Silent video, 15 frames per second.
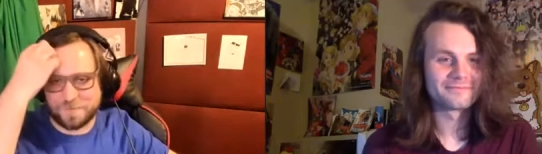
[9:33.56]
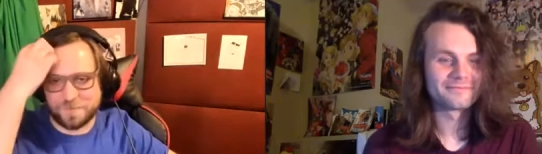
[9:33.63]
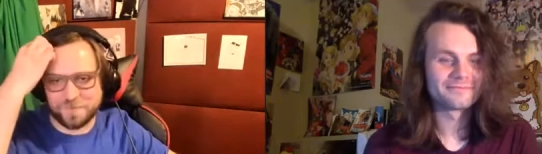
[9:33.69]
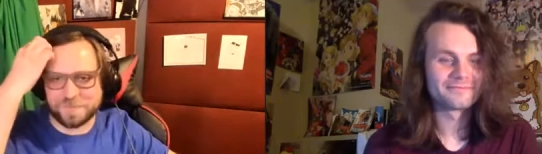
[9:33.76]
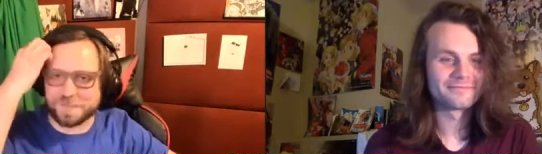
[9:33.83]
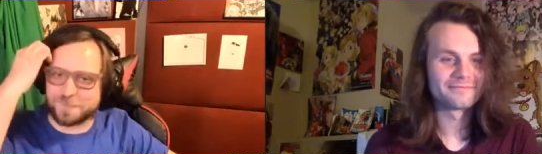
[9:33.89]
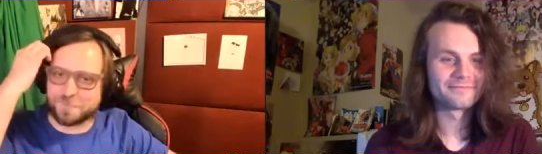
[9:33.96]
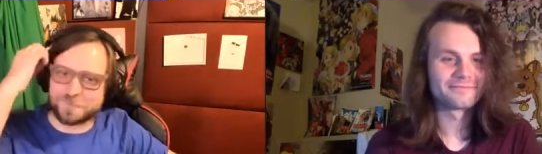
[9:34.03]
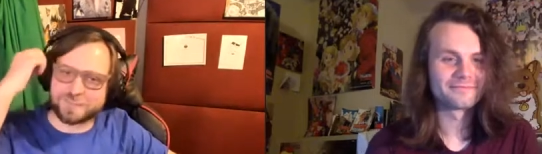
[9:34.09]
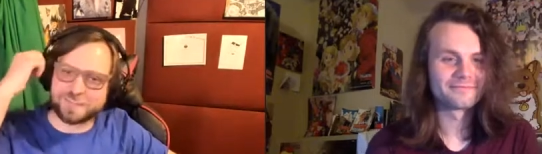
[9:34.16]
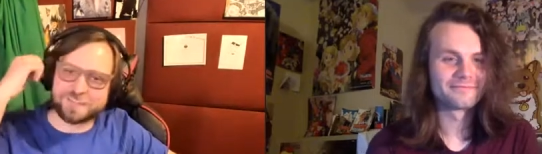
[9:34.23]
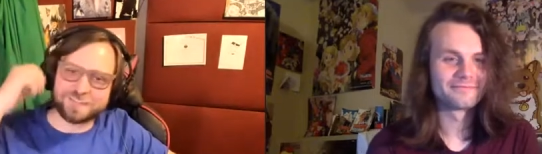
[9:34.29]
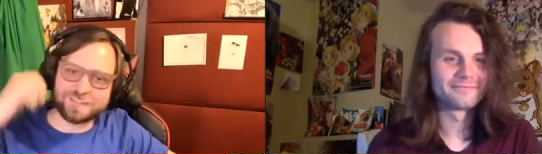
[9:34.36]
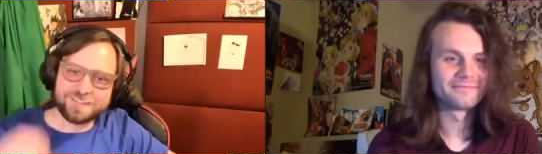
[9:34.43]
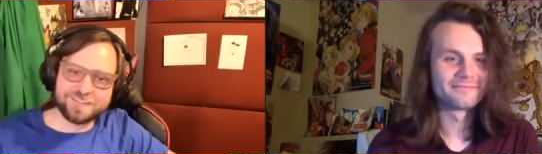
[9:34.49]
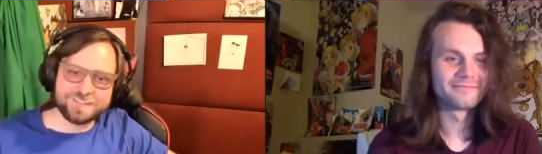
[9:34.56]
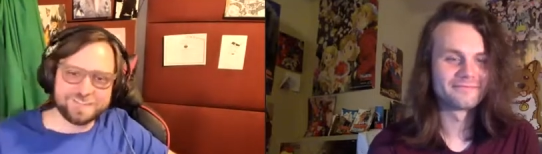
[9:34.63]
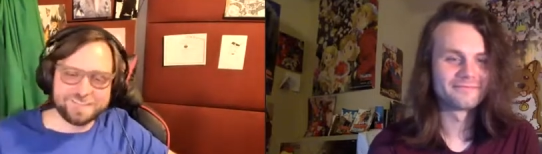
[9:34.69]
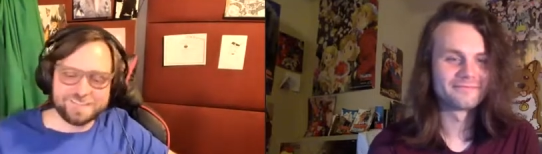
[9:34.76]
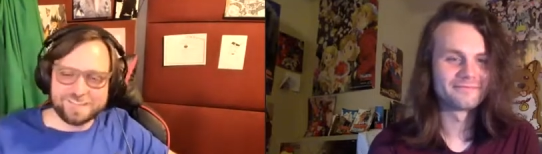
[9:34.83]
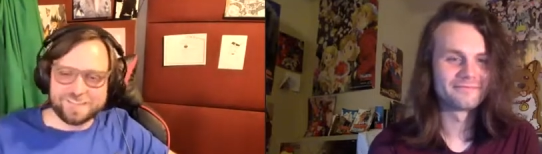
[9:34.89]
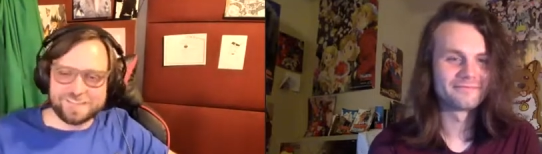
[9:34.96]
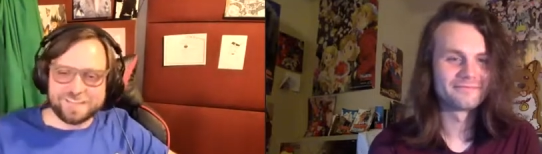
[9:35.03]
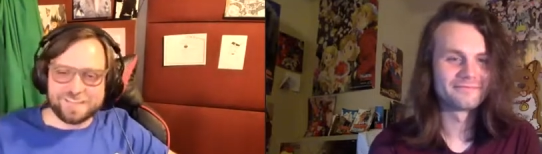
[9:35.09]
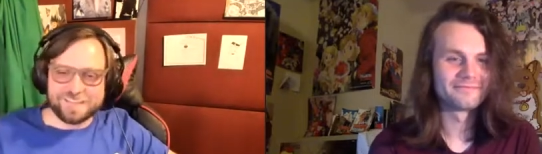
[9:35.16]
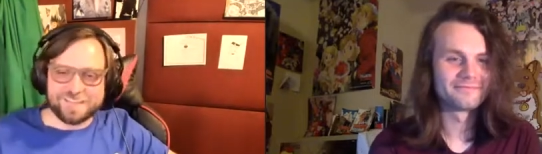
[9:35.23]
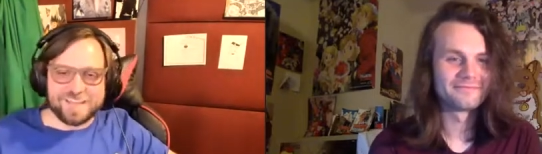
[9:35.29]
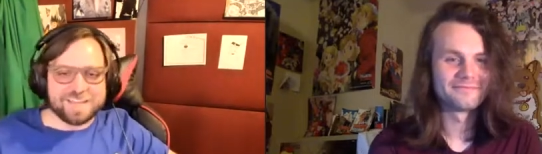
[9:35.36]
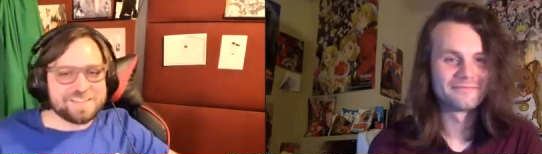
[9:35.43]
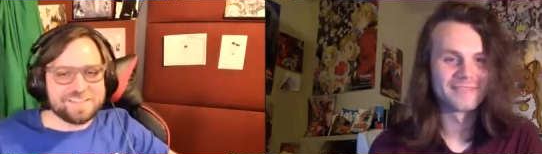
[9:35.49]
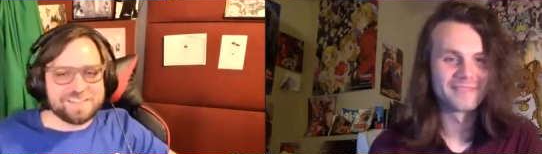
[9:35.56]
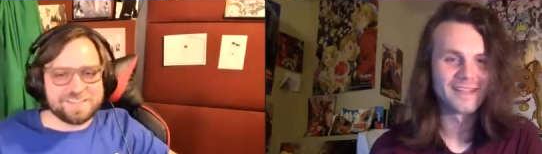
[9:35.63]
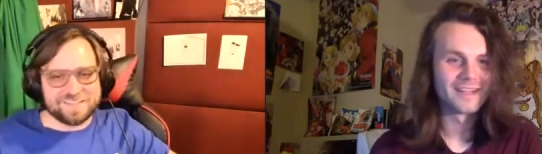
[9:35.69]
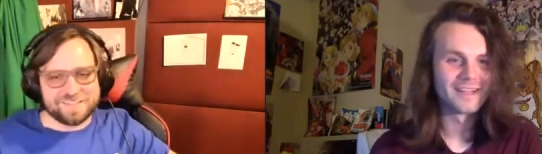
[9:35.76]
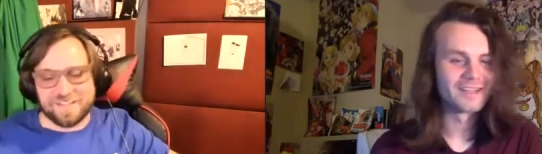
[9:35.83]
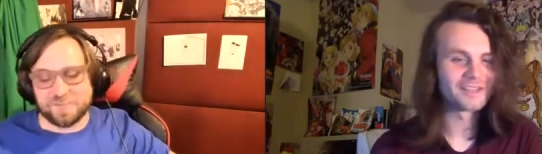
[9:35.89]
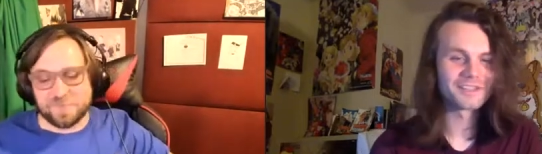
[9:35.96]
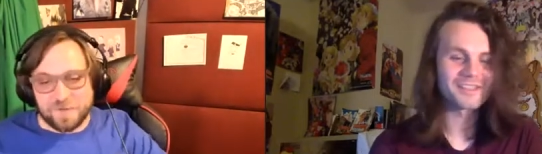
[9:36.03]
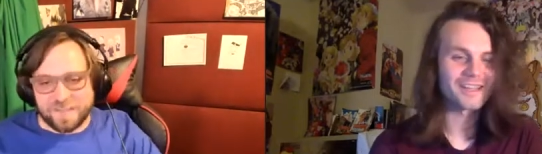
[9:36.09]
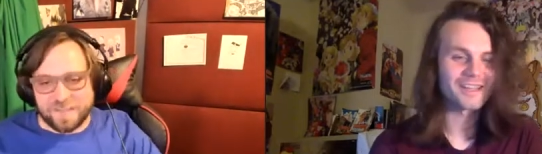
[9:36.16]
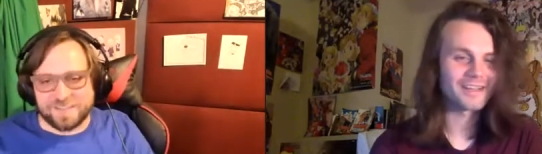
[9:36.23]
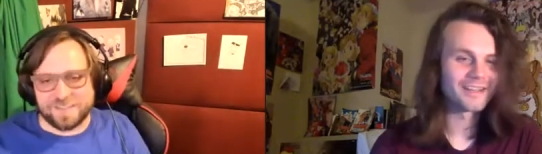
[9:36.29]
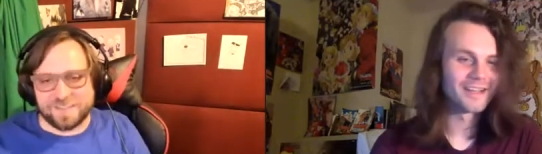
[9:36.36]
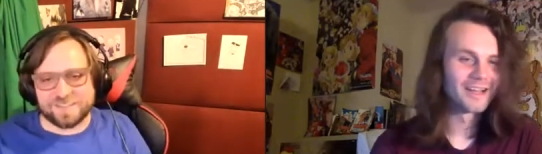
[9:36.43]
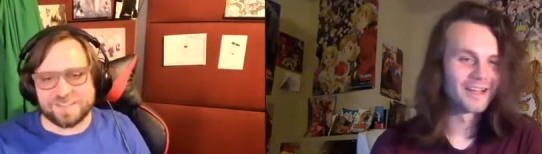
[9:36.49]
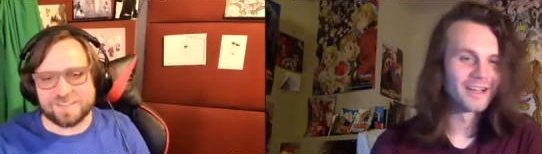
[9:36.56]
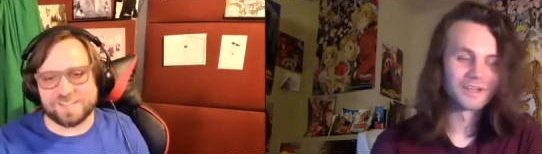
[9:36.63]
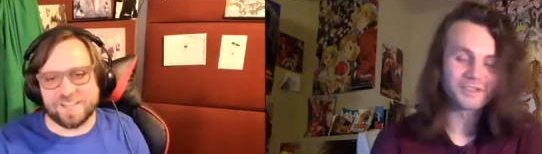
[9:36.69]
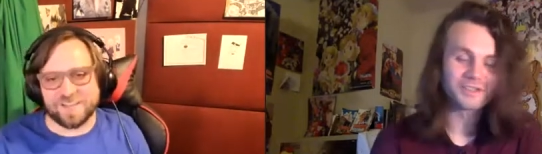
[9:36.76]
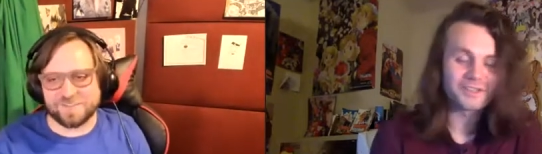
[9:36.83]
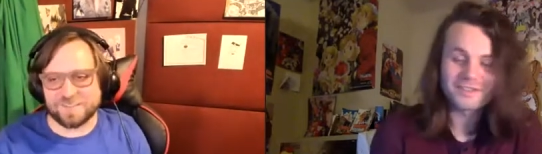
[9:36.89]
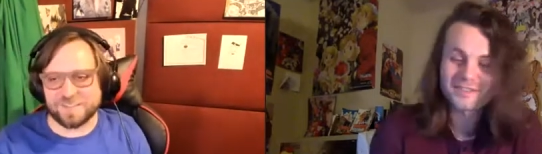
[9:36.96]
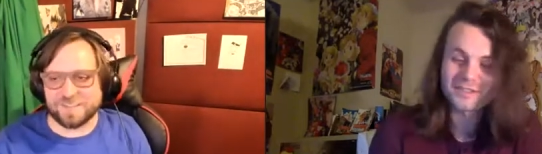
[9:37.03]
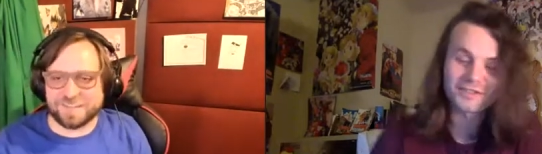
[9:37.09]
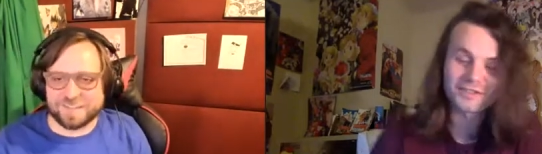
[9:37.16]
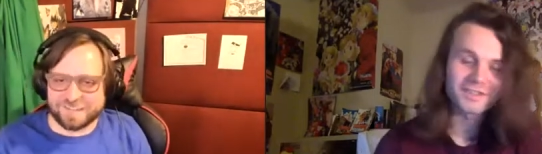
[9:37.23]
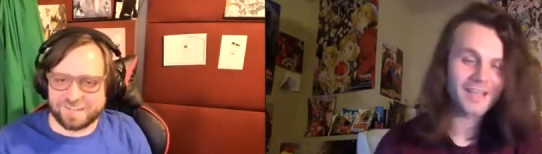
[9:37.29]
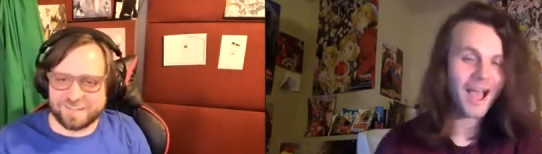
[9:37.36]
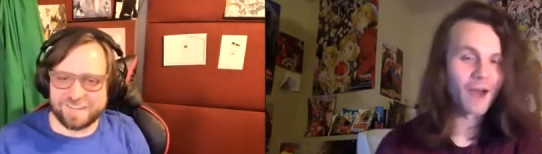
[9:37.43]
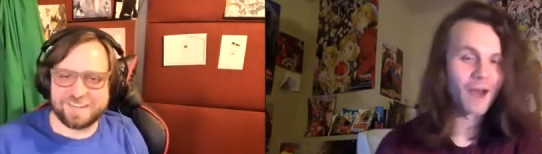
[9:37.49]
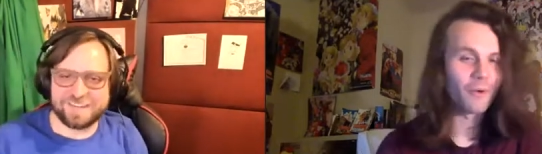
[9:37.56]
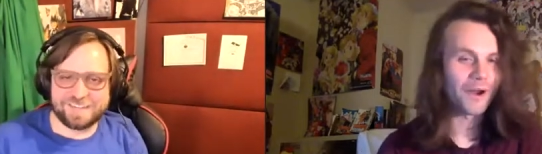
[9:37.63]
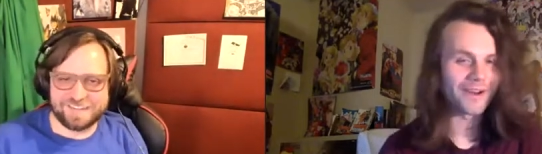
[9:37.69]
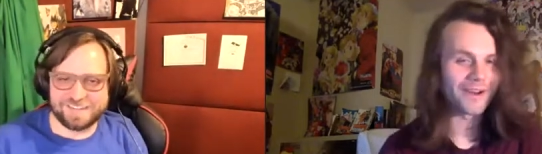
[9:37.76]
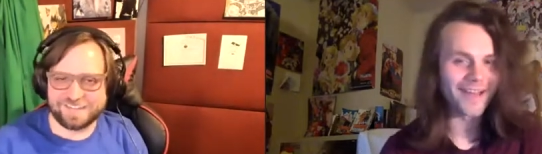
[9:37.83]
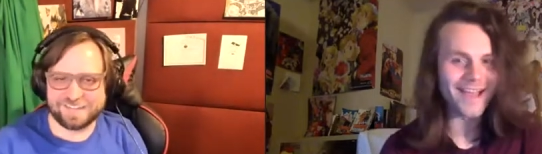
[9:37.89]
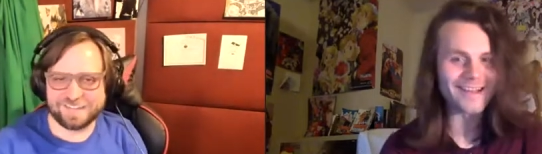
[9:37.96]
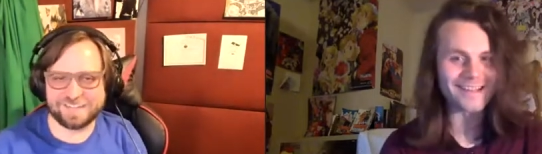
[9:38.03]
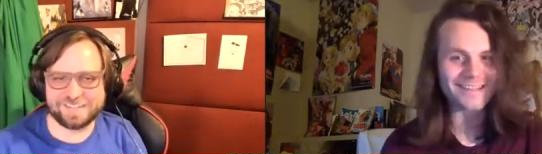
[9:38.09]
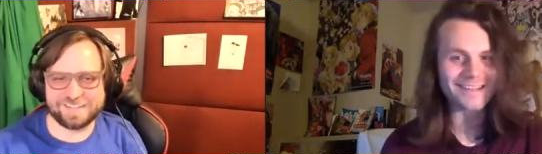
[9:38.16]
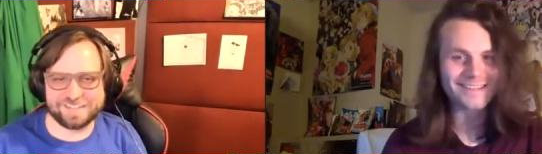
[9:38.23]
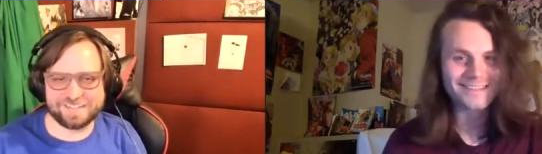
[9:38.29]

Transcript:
Speaker 1: doing it, but that's that's what he thinks it sounds like.
Speaker 2: How it landed.